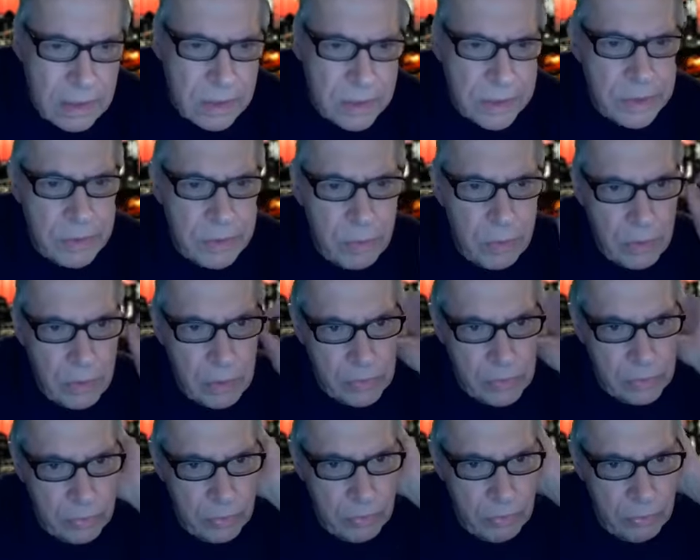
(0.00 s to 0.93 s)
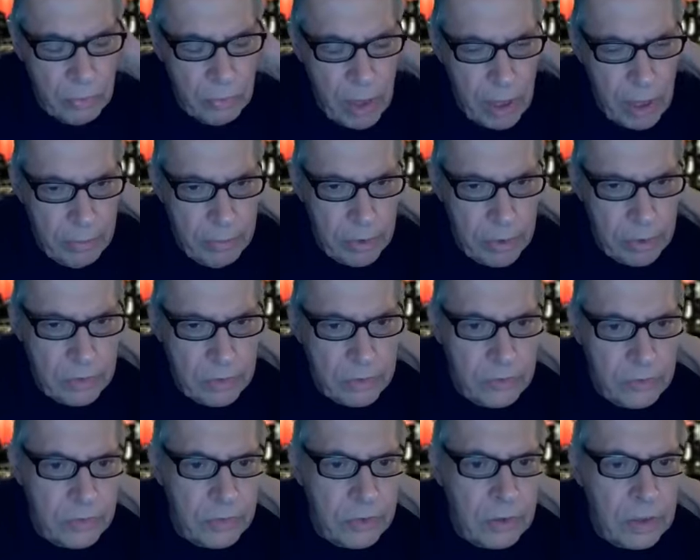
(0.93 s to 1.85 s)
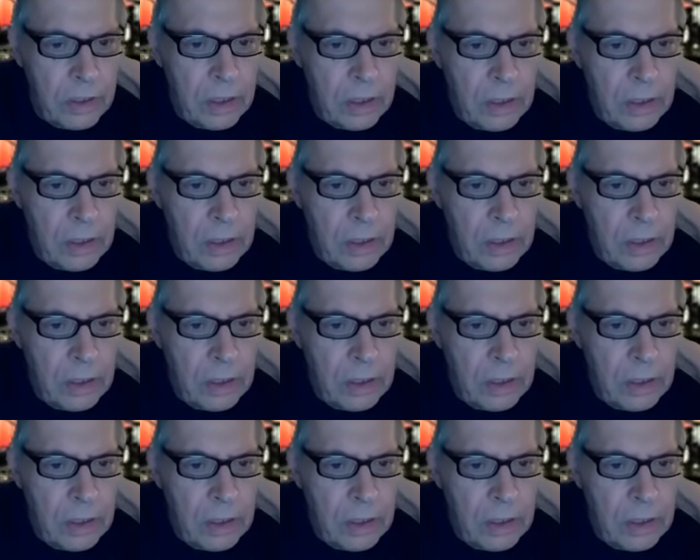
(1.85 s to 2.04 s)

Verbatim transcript: She works with Robert